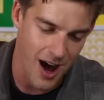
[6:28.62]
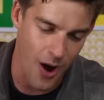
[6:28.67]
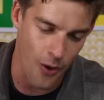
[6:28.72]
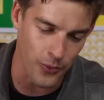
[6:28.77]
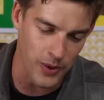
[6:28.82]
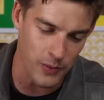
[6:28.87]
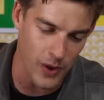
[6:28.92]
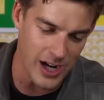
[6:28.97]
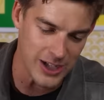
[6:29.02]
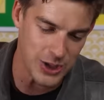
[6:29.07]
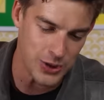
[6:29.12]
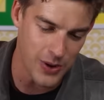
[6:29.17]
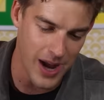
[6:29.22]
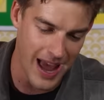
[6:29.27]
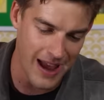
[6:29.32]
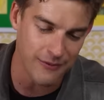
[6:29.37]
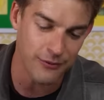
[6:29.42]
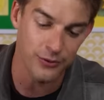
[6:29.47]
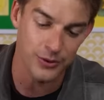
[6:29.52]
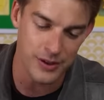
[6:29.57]
We watch you
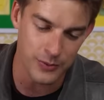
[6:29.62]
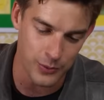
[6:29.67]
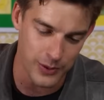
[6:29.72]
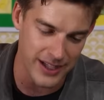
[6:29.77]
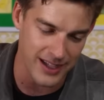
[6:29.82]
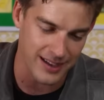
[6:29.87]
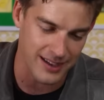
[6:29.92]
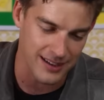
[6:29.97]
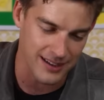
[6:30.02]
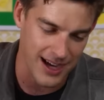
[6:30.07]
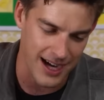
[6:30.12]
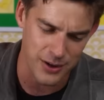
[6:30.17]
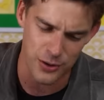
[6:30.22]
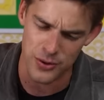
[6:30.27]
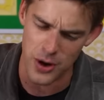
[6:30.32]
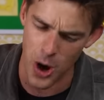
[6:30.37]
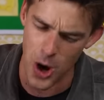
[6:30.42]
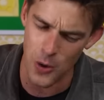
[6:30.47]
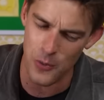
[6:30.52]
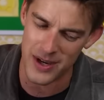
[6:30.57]
every week. I
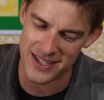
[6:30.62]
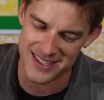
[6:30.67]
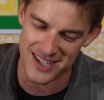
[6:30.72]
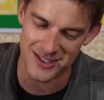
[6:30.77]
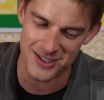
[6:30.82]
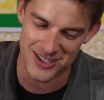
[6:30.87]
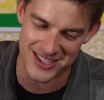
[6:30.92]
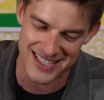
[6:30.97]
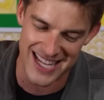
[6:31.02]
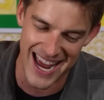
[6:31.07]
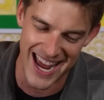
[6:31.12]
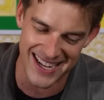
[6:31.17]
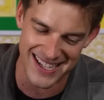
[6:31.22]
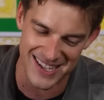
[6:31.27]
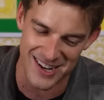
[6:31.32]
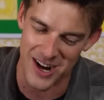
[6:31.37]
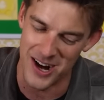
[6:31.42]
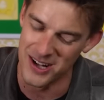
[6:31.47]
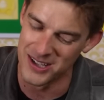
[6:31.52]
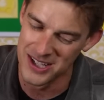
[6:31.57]
don't always understand
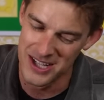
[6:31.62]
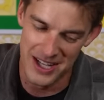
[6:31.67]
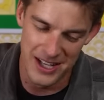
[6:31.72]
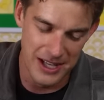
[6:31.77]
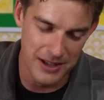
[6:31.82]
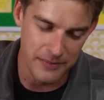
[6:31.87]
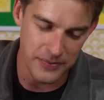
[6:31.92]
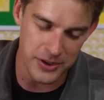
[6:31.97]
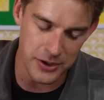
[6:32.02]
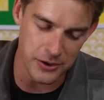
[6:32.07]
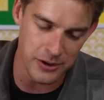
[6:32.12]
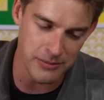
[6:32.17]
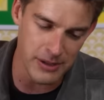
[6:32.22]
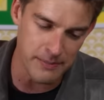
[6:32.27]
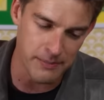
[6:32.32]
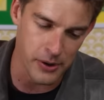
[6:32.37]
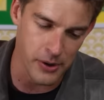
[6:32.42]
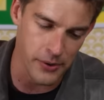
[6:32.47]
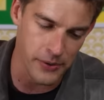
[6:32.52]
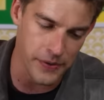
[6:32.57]
it all, you and me
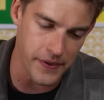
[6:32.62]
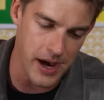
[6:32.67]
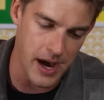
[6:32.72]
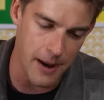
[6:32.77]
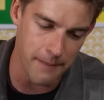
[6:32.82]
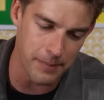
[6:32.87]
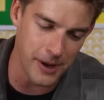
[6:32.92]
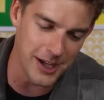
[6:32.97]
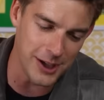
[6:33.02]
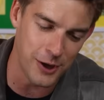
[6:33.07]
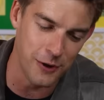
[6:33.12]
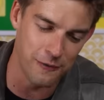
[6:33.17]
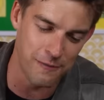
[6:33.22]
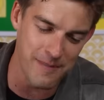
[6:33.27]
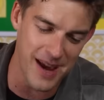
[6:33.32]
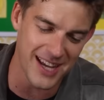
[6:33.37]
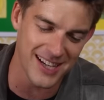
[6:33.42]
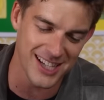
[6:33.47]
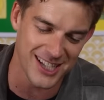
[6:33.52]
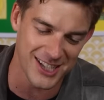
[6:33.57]
both, but you've
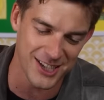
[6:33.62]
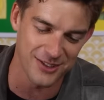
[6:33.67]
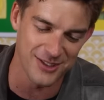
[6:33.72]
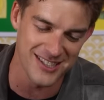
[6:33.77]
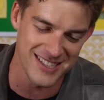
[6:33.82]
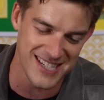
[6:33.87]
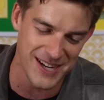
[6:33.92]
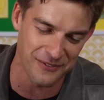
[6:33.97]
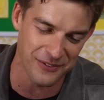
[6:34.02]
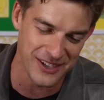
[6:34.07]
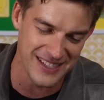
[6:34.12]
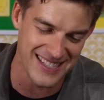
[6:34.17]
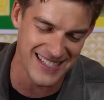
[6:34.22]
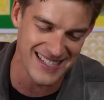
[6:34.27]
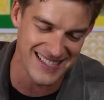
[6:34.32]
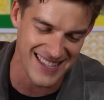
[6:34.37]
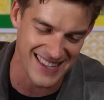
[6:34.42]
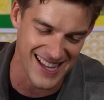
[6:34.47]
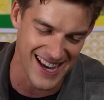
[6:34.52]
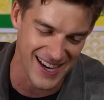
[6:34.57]
made a huge difference in
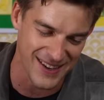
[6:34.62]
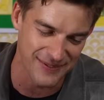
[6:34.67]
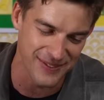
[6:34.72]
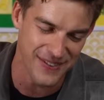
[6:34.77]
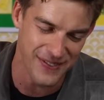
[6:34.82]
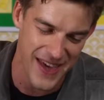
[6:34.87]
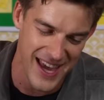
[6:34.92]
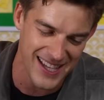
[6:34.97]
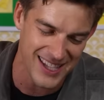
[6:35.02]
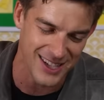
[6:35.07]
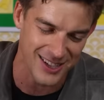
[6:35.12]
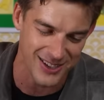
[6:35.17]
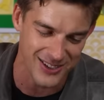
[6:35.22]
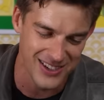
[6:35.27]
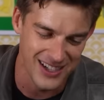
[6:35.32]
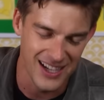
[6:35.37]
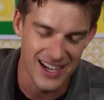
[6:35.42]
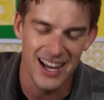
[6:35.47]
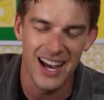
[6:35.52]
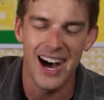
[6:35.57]
his life. Thank
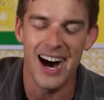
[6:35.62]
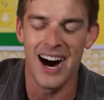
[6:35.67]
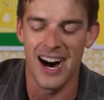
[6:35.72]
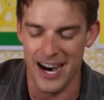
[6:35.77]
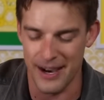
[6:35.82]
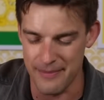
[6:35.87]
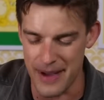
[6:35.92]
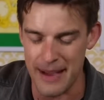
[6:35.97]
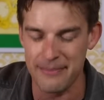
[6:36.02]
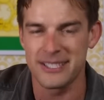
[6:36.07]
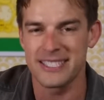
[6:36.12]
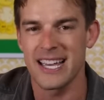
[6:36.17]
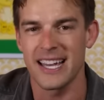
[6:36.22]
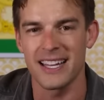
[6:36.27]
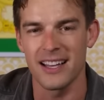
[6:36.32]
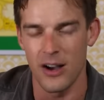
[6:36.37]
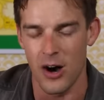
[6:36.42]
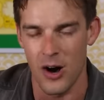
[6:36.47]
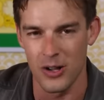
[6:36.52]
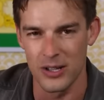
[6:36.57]
you. I'm
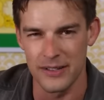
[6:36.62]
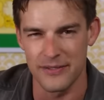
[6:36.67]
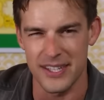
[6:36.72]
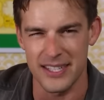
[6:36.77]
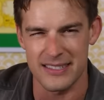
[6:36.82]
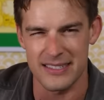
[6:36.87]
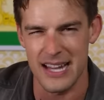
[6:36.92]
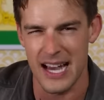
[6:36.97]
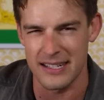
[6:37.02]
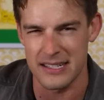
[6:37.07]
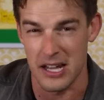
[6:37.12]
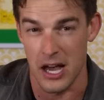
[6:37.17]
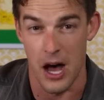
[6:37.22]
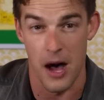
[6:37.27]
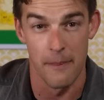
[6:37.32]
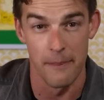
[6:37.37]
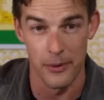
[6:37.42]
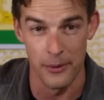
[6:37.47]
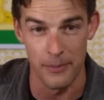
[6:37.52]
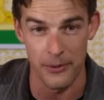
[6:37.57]
saying all of this not to
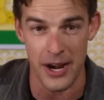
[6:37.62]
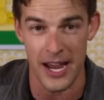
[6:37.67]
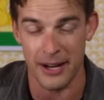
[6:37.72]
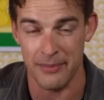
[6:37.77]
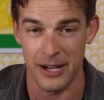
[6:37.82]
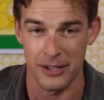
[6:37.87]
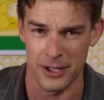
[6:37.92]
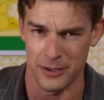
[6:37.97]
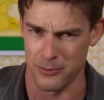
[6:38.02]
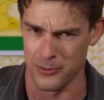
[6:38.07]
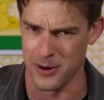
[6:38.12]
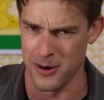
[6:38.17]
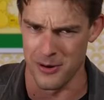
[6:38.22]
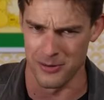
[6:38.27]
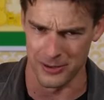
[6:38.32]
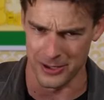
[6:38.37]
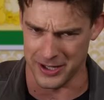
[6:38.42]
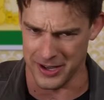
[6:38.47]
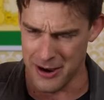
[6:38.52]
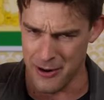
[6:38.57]
humble brag about like,
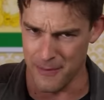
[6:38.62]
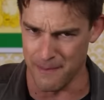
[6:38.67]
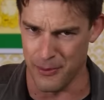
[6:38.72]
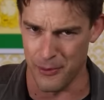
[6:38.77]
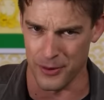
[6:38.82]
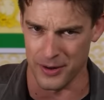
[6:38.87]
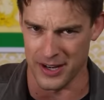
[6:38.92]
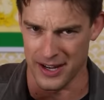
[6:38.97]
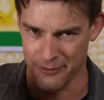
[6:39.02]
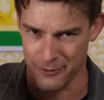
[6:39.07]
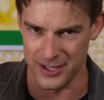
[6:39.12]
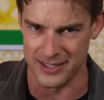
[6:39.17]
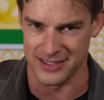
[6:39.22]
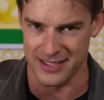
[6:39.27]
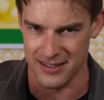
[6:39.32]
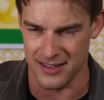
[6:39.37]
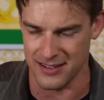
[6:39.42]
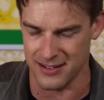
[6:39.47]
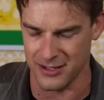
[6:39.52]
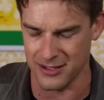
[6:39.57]
whoa, look at how important I was
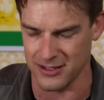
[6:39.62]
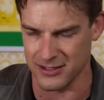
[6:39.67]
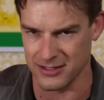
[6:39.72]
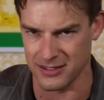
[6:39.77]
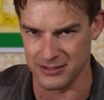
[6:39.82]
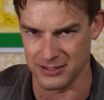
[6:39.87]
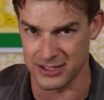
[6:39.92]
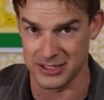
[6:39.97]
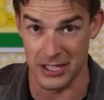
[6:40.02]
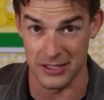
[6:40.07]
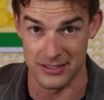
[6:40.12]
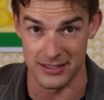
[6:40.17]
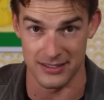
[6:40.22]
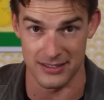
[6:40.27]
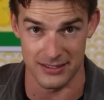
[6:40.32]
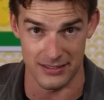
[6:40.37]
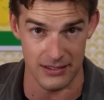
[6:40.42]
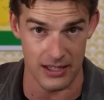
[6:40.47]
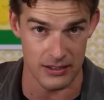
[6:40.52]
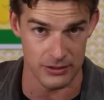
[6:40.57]
to her
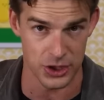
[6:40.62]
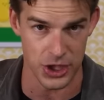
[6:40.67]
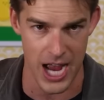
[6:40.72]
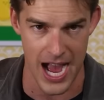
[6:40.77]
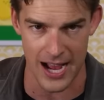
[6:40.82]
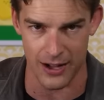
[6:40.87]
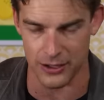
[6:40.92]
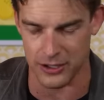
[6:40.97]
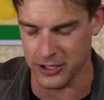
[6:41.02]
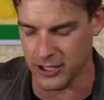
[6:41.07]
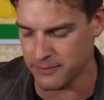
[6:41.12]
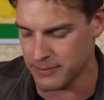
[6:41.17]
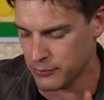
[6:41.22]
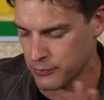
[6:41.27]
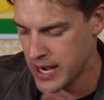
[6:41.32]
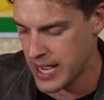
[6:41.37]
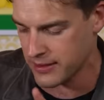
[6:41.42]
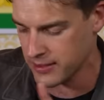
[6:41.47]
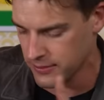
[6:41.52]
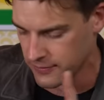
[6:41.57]
son's childhood, but
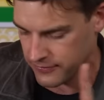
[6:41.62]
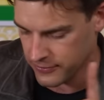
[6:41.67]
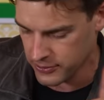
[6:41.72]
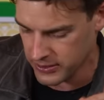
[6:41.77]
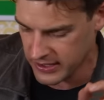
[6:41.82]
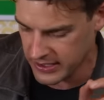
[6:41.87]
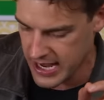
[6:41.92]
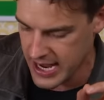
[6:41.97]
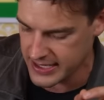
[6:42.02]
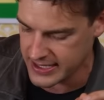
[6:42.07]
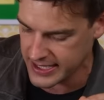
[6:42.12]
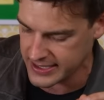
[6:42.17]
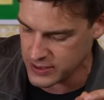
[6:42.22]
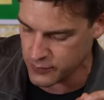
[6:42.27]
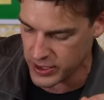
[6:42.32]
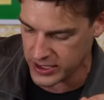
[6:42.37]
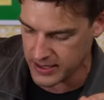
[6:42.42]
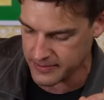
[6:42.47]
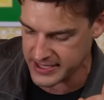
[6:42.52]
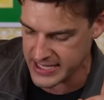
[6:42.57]
rather for the context
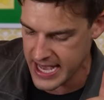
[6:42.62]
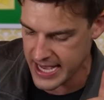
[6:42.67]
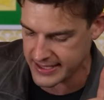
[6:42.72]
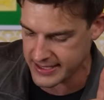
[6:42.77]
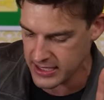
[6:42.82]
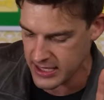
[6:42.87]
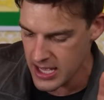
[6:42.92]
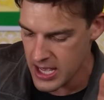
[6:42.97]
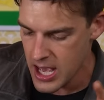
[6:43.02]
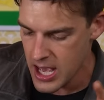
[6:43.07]
of what comes next.